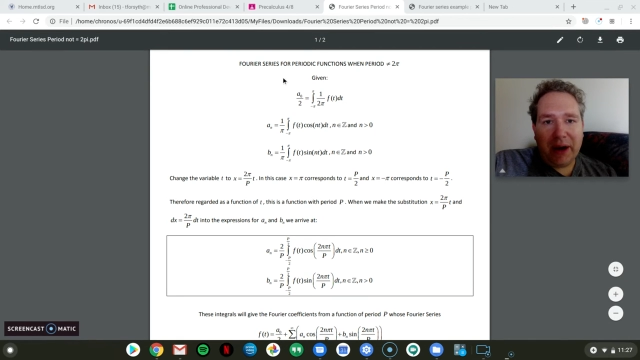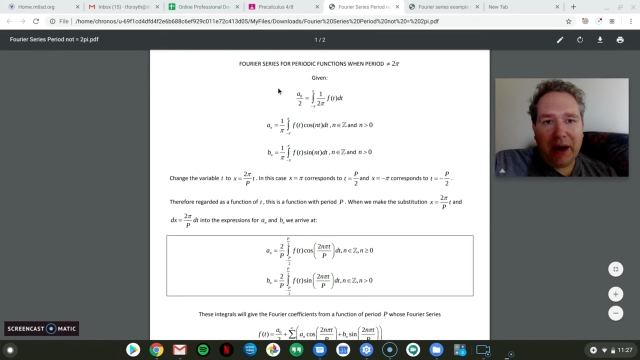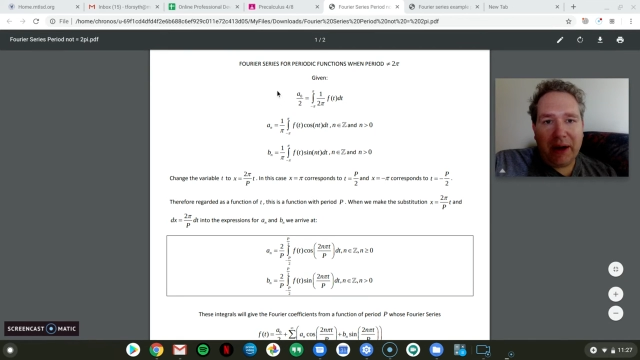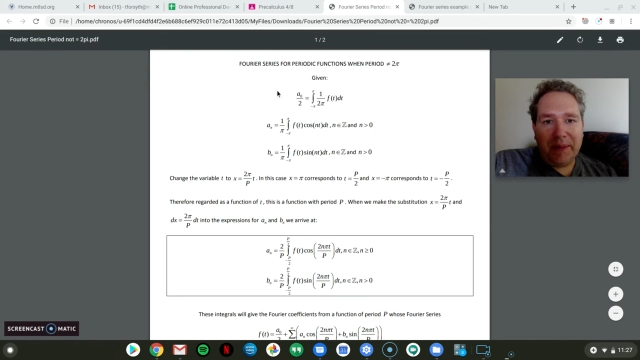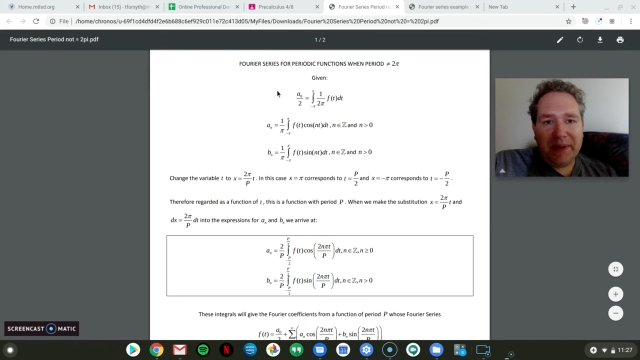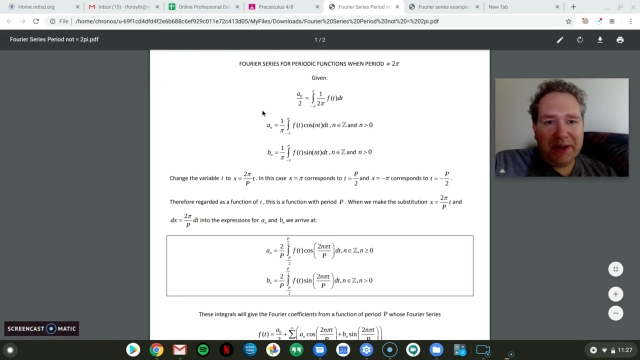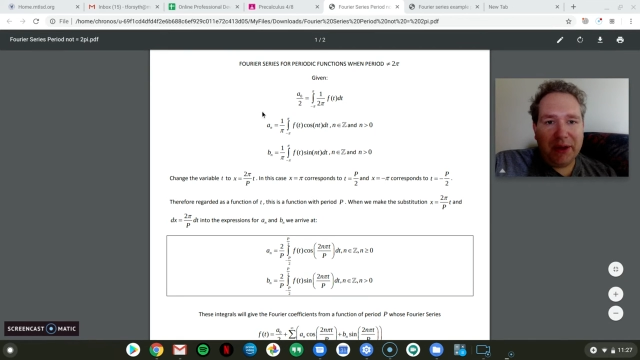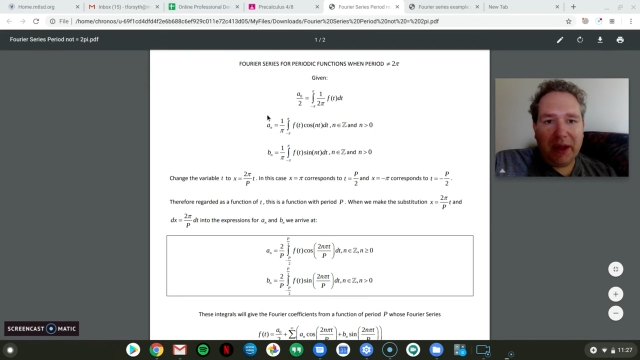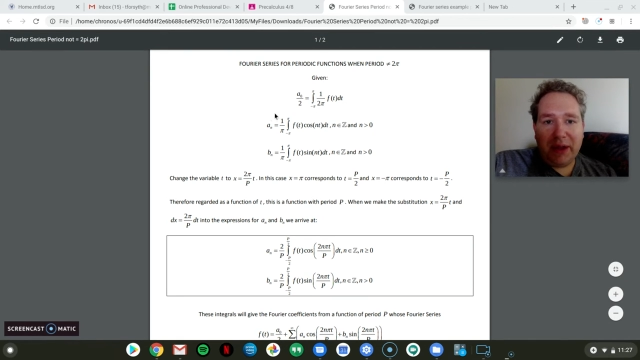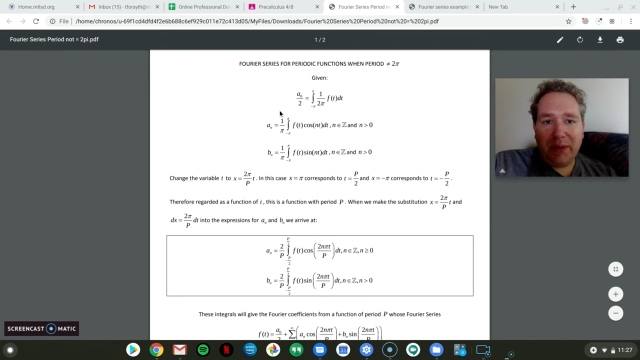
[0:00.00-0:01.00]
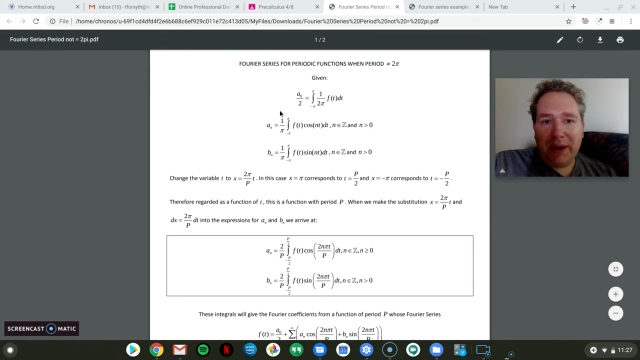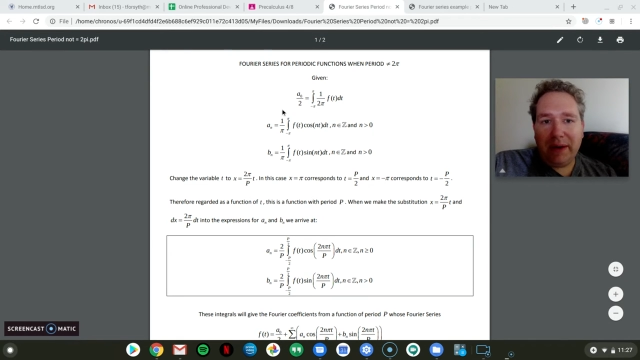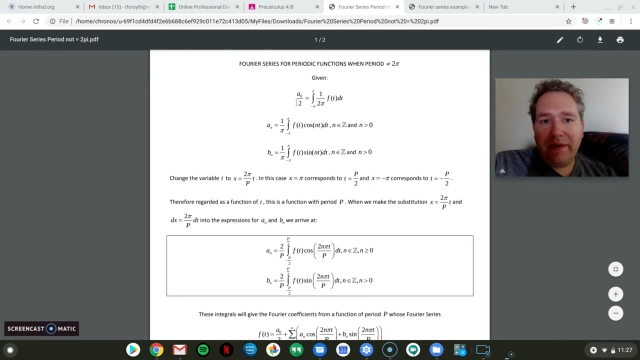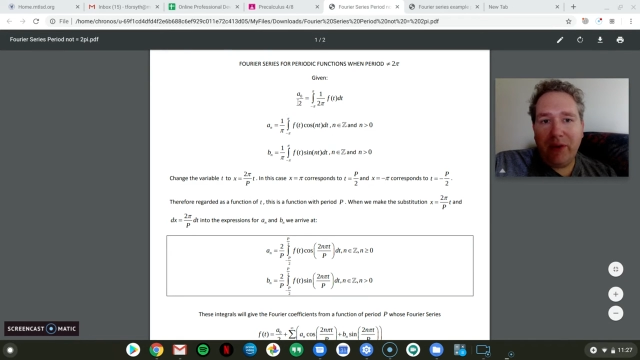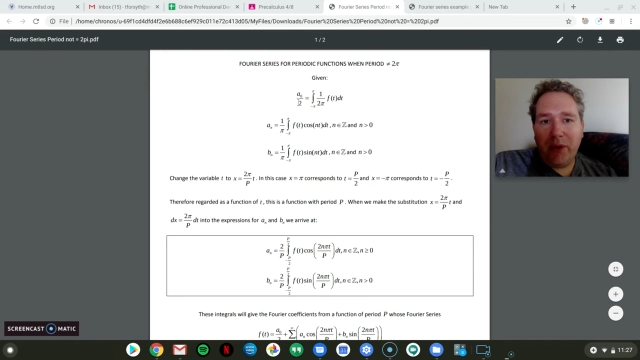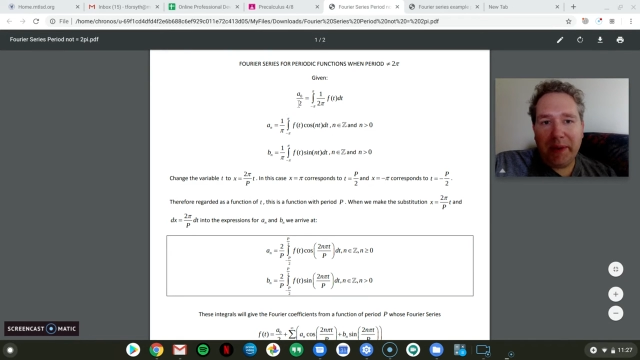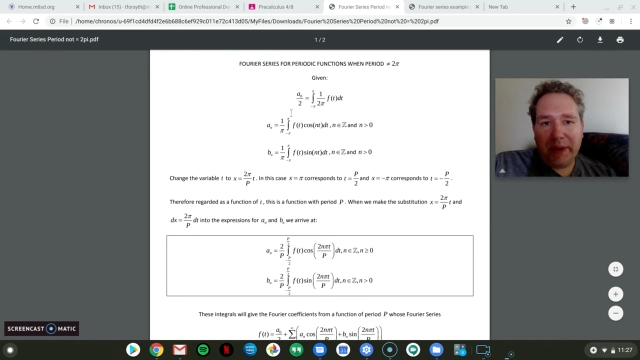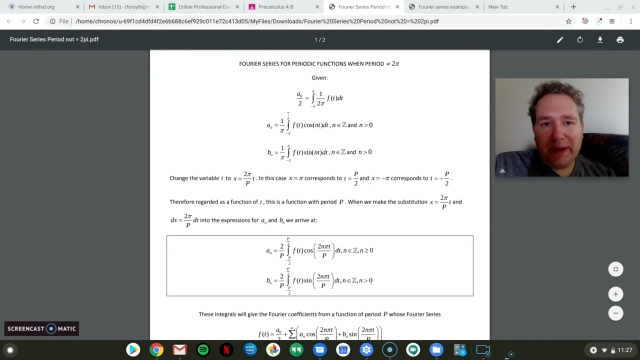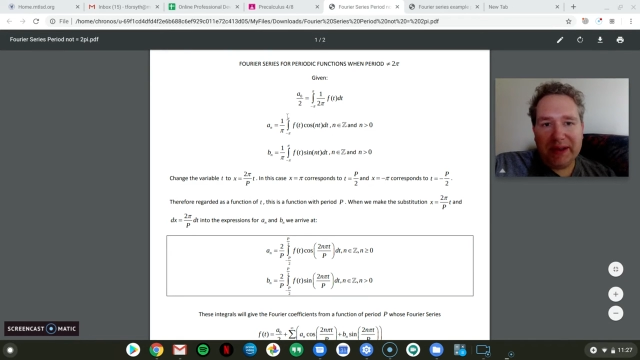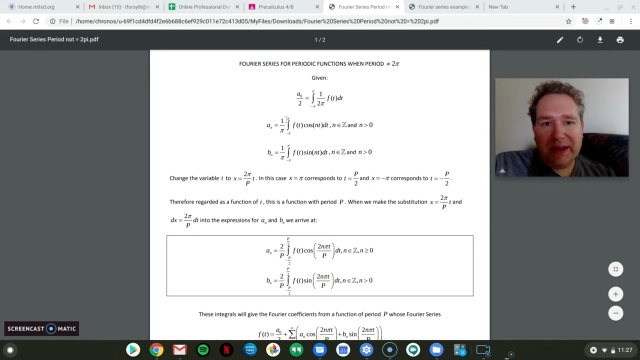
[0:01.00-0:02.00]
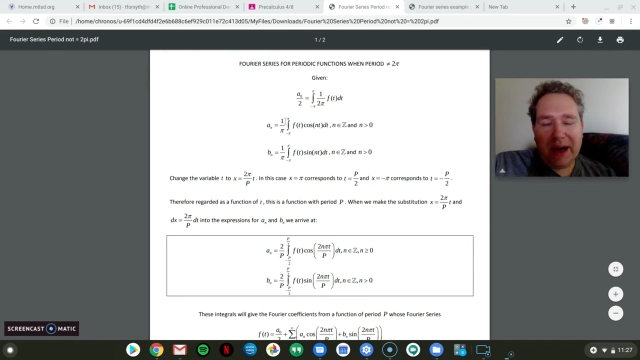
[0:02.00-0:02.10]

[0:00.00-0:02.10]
um, these are the three formulas